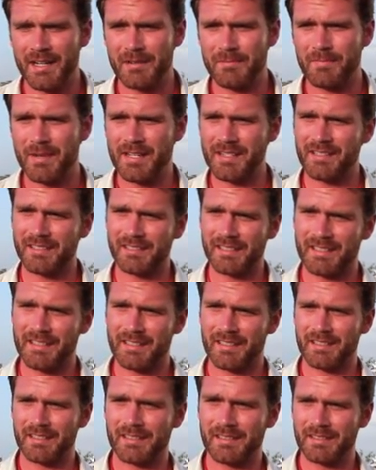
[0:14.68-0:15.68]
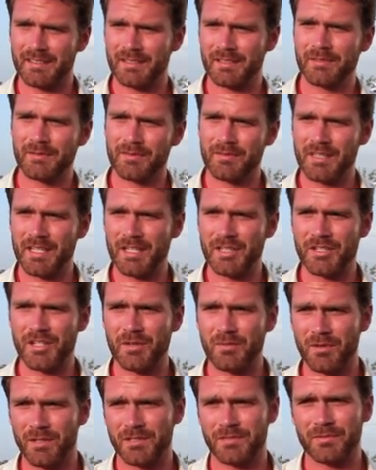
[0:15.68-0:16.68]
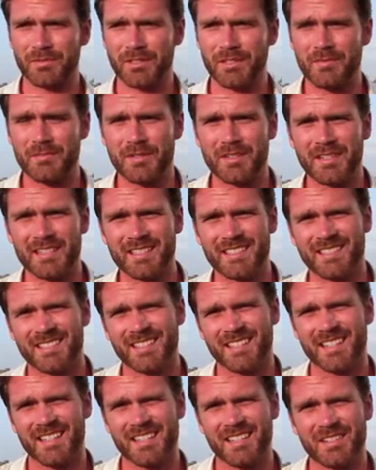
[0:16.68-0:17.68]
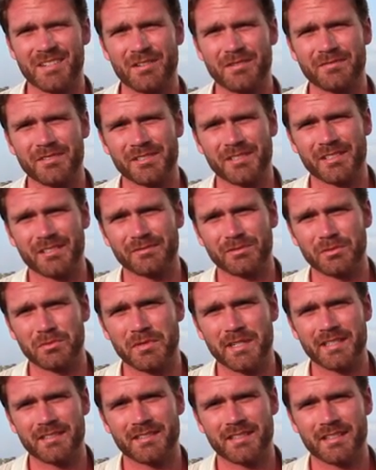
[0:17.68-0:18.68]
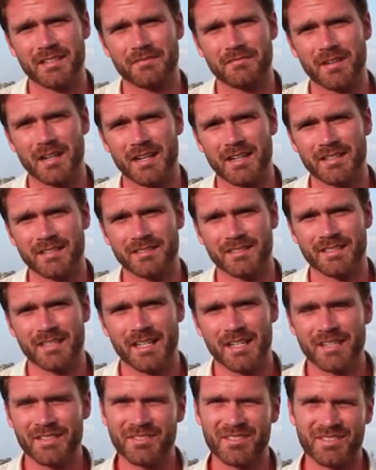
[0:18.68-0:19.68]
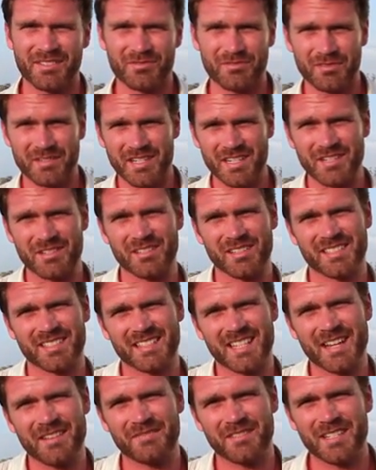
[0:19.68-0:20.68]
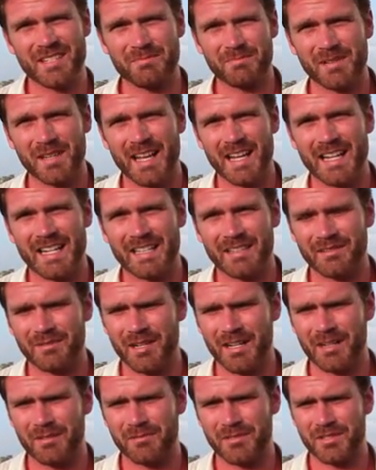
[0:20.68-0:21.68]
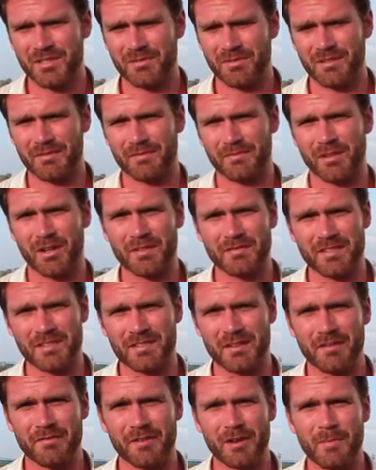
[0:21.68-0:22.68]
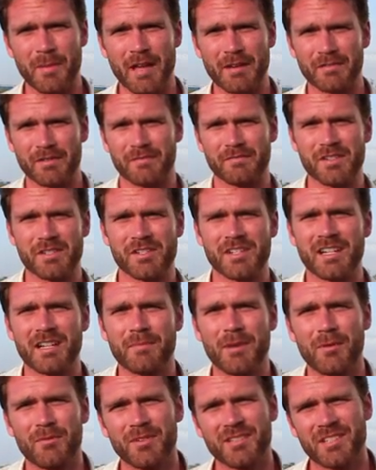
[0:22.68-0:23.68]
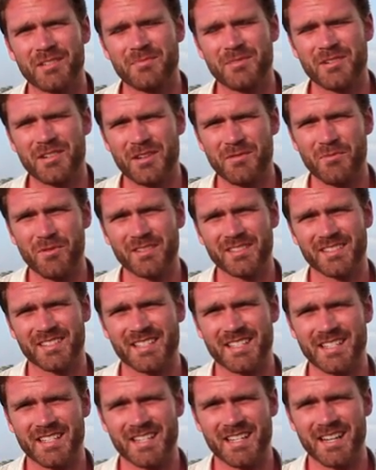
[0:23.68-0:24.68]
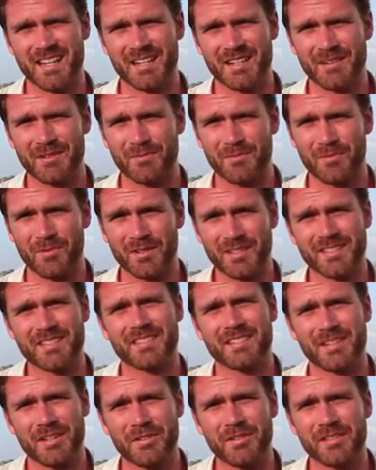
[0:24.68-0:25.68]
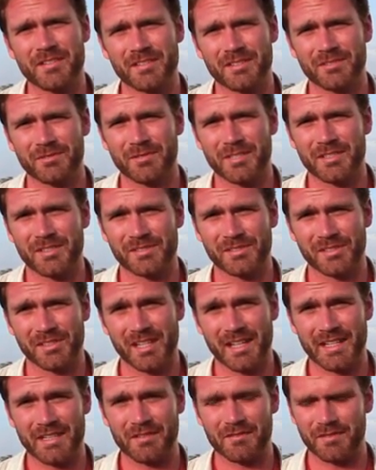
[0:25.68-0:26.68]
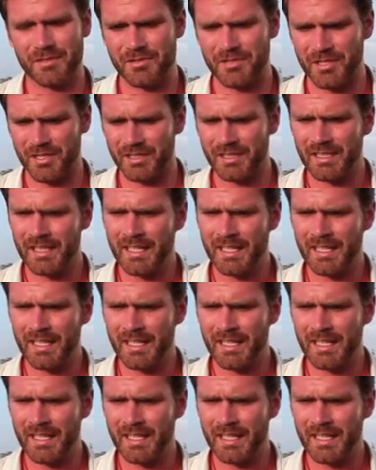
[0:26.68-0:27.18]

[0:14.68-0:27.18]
Basically, the DDG works with communities over several weeks to devise strategic safety planning, which sort of involves a fair amount of envisioning about what the community wants the security situation to look like in the future.